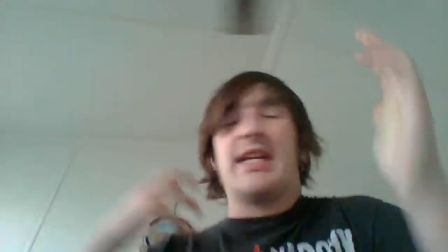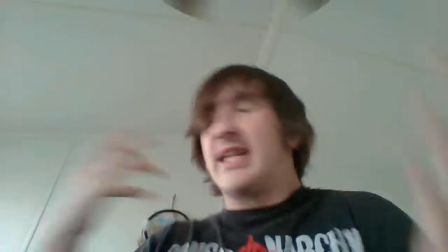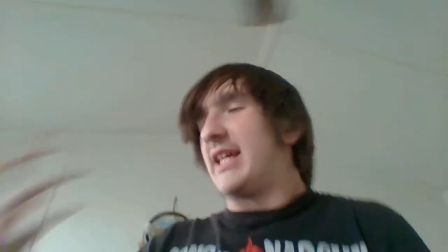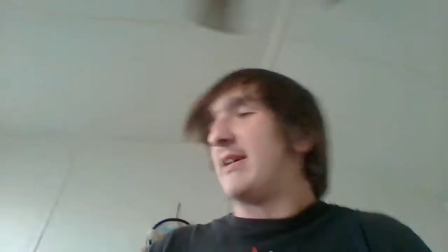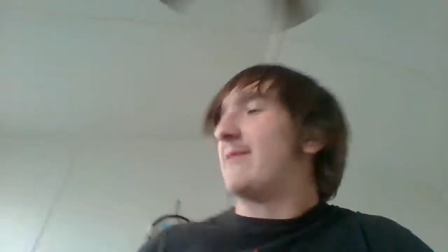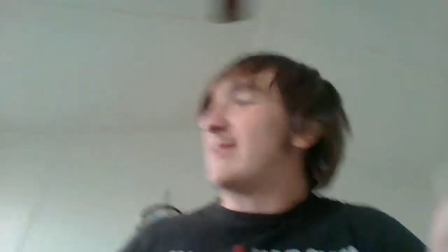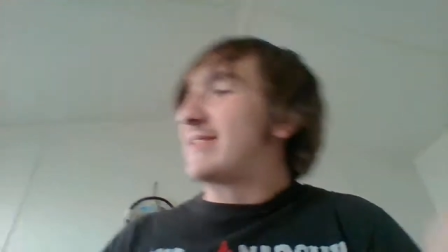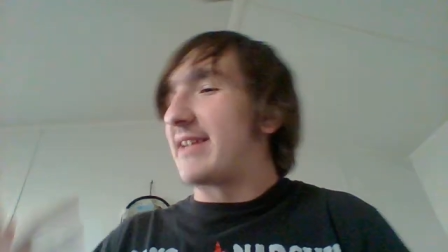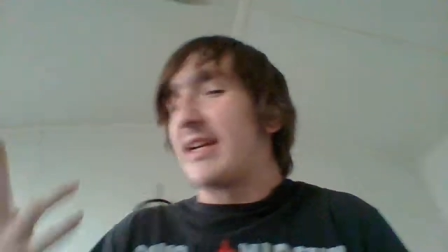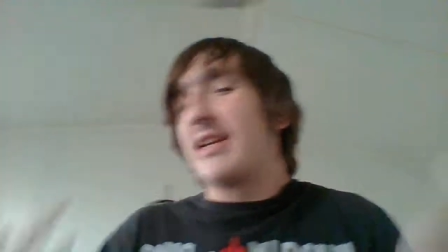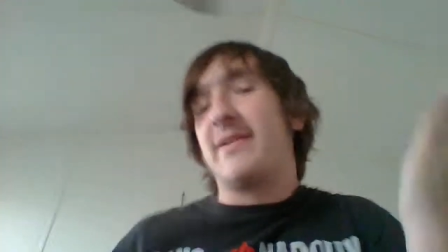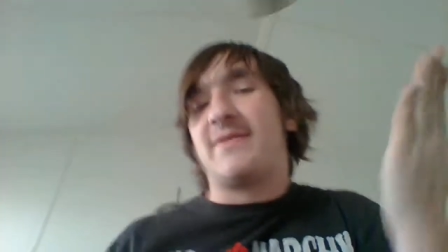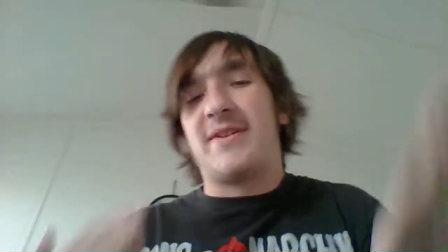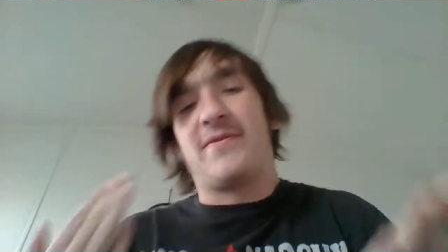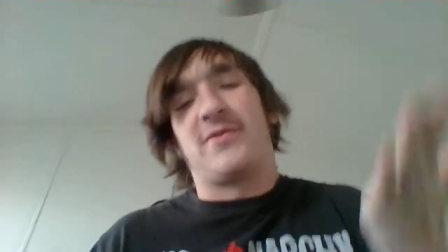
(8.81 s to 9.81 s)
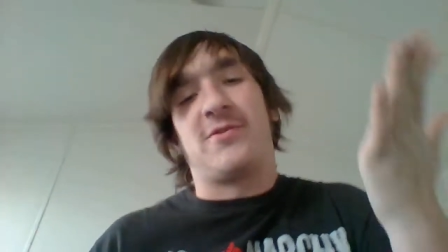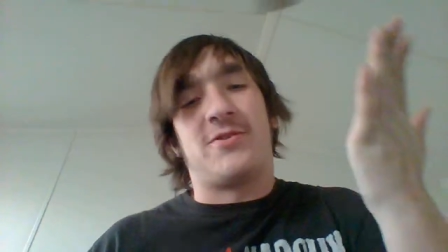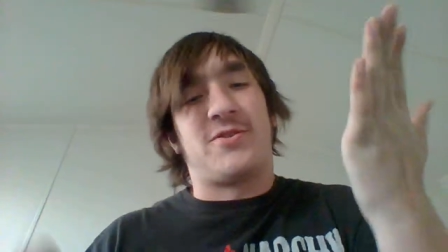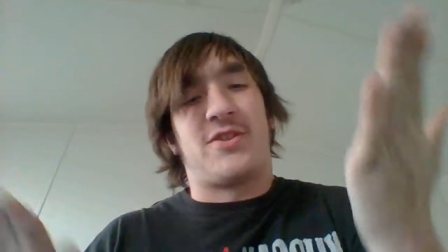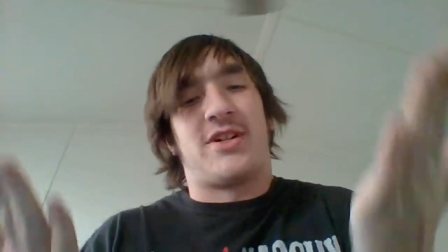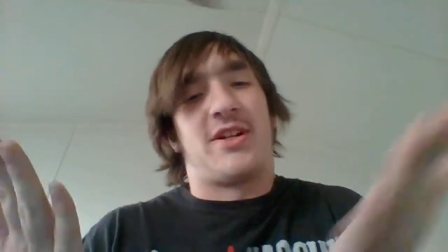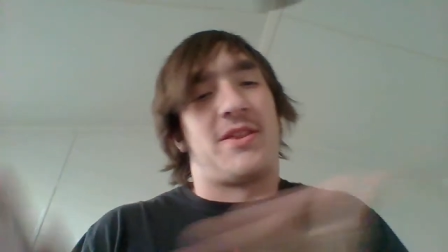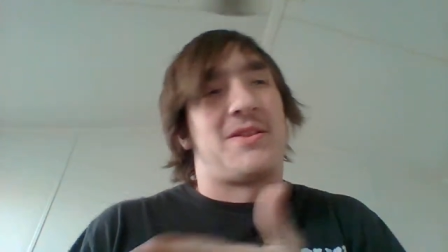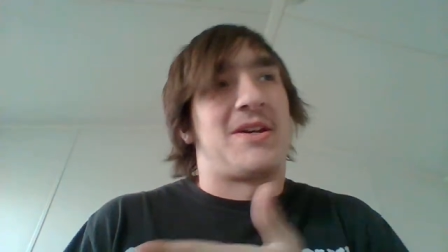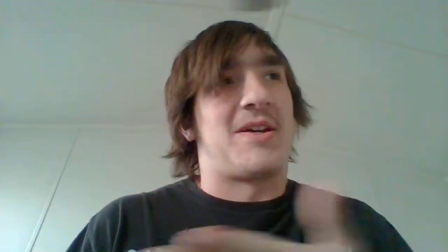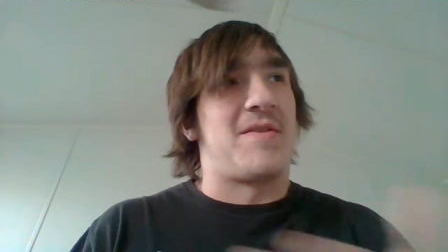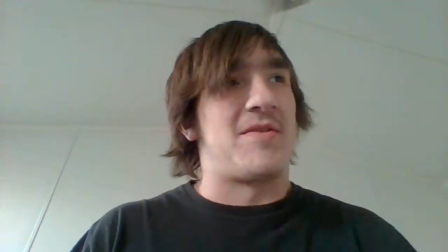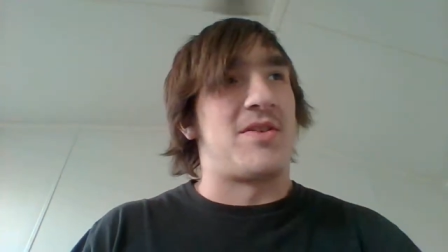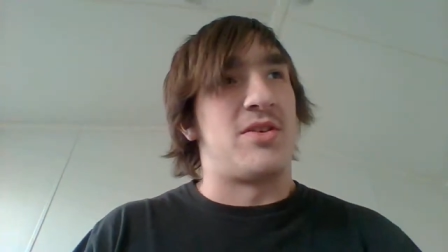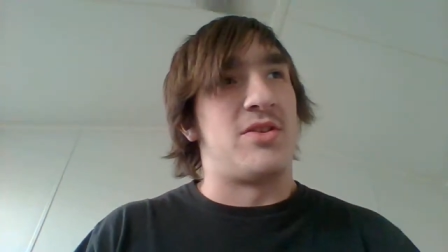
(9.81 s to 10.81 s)
It was kind of difficult trying to think
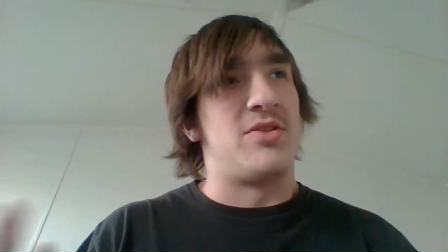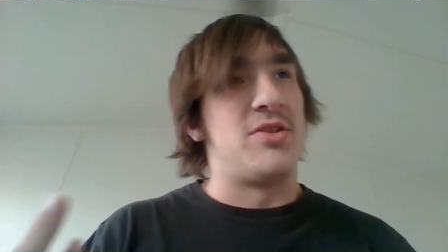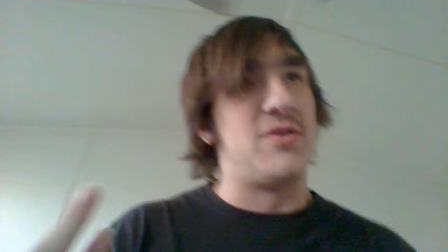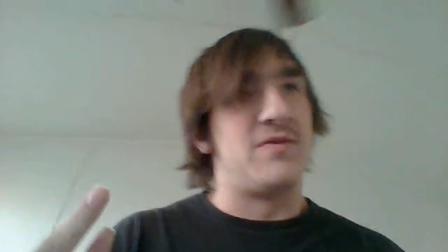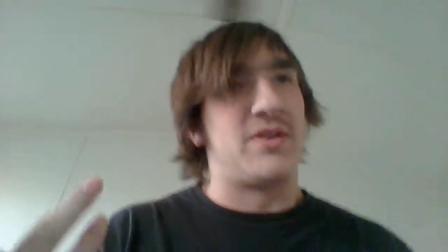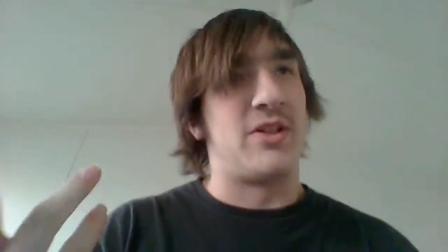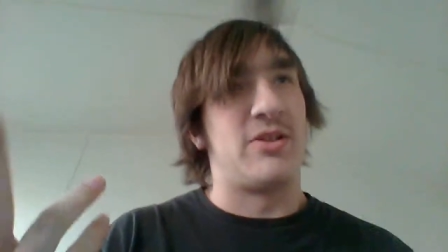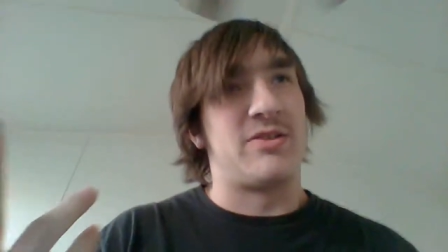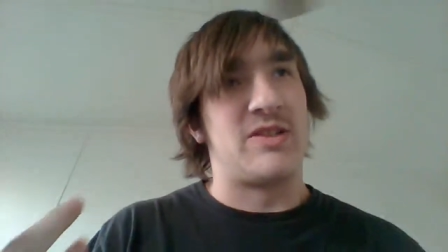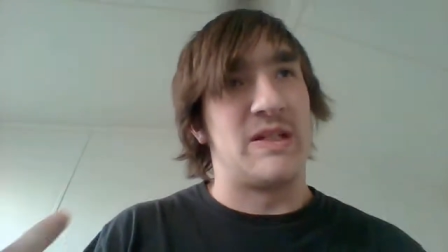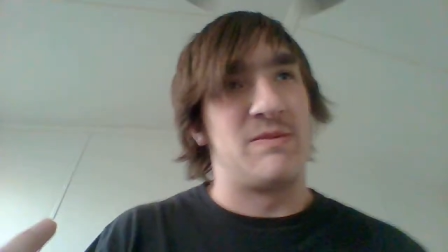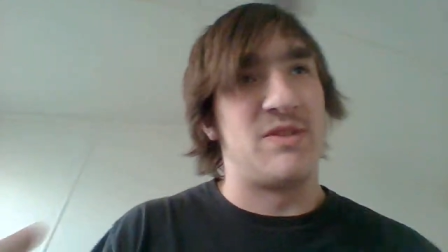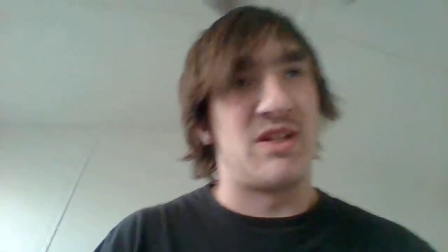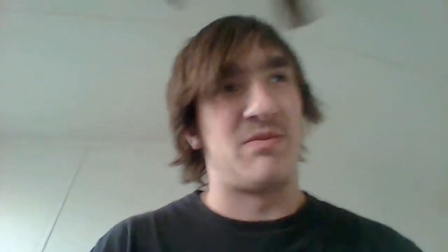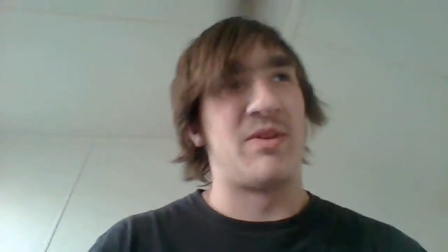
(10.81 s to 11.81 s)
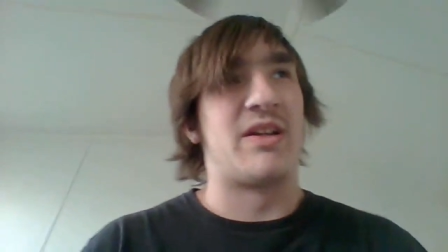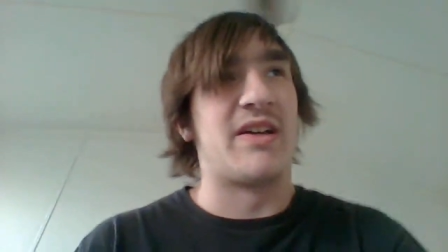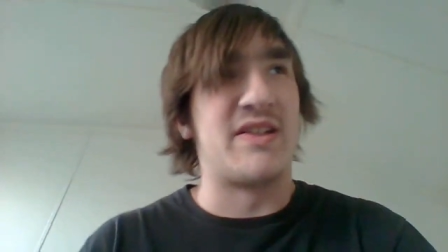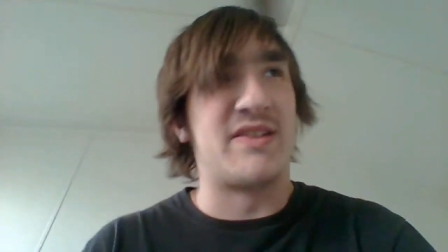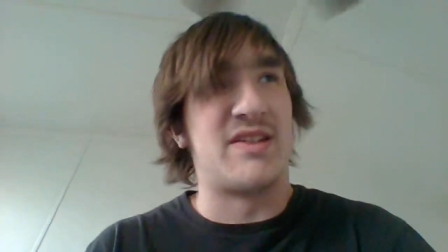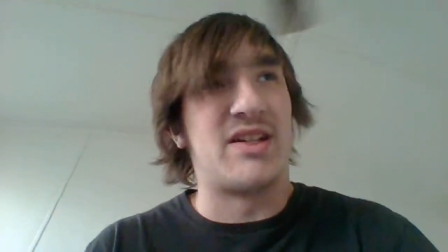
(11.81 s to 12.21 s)
of a new video subject because,